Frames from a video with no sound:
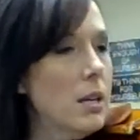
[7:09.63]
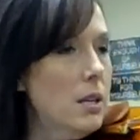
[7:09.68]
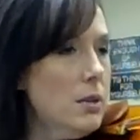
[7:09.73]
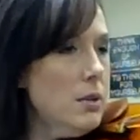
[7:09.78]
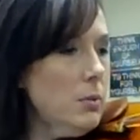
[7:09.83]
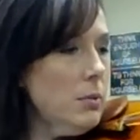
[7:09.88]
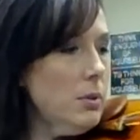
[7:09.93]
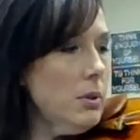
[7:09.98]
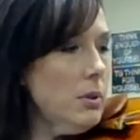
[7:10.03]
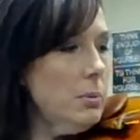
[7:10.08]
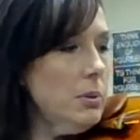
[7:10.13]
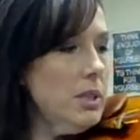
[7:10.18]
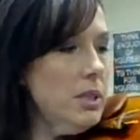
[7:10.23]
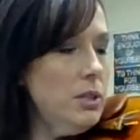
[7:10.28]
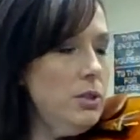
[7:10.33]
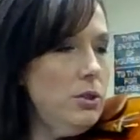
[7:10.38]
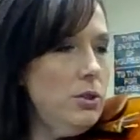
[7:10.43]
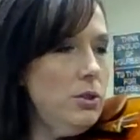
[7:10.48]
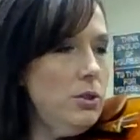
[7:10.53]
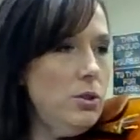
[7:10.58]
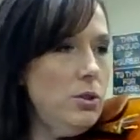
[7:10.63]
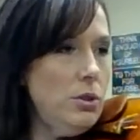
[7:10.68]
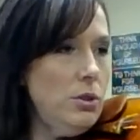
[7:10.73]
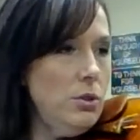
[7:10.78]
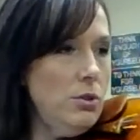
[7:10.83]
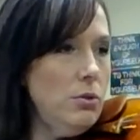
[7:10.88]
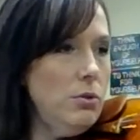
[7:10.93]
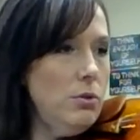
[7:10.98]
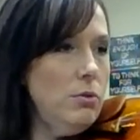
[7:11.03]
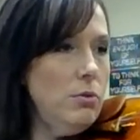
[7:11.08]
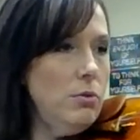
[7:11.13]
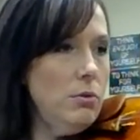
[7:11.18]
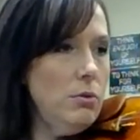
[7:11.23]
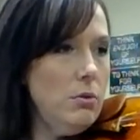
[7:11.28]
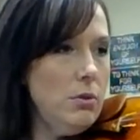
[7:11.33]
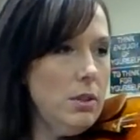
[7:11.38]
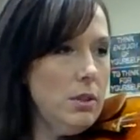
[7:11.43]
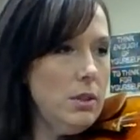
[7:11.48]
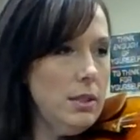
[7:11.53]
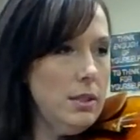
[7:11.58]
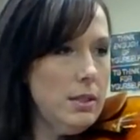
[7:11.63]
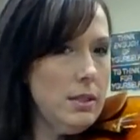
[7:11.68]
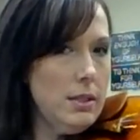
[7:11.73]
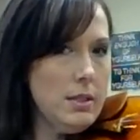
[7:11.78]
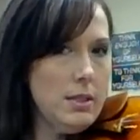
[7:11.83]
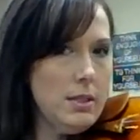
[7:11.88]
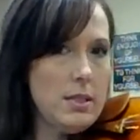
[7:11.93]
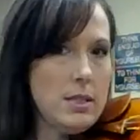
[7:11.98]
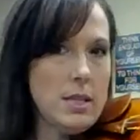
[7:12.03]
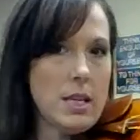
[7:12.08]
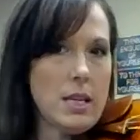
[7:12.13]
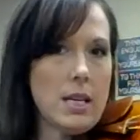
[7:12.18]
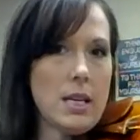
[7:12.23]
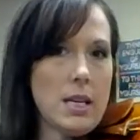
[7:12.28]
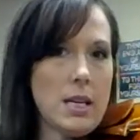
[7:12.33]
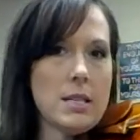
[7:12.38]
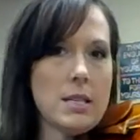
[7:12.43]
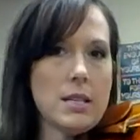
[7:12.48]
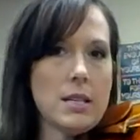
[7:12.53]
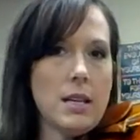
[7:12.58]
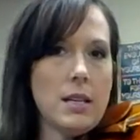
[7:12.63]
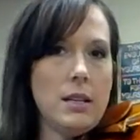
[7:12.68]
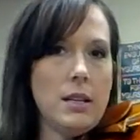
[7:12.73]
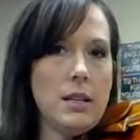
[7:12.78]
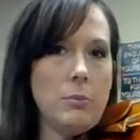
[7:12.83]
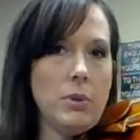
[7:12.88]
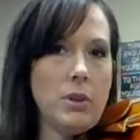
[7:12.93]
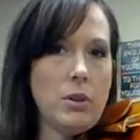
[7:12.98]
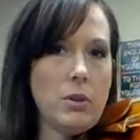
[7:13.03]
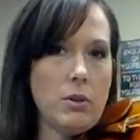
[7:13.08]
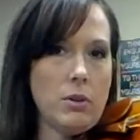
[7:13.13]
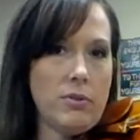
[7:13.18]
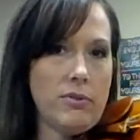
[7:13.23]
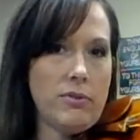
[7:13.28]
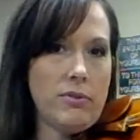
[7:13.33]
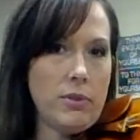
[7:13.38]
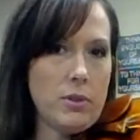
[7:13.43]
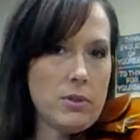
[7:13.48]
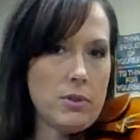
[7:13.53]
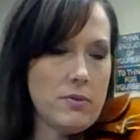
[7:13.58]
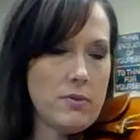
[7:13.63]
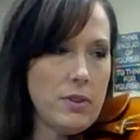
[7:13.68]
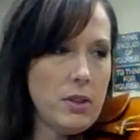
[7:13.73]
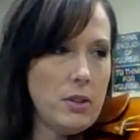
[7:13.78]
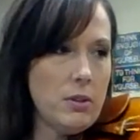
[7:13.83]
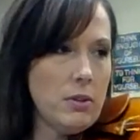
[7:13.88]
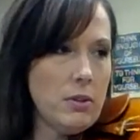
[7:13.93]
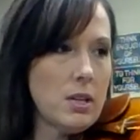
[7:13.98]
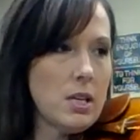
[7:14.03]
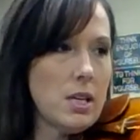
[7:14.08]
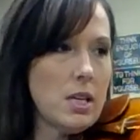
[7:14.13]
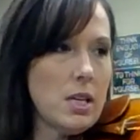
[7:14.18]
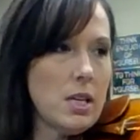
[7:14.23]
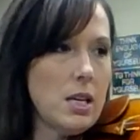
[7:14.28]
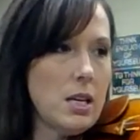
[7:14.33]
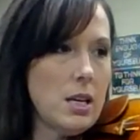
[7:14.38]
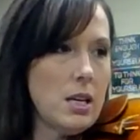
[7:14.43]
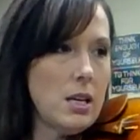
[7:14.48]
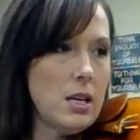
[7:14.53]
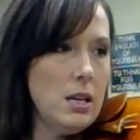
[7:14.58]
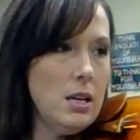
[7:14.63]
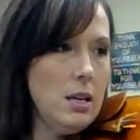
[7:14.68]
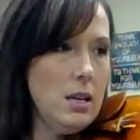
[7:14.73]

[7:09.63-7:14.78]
So we're going to play 2 Ds, and then we go to first finger E,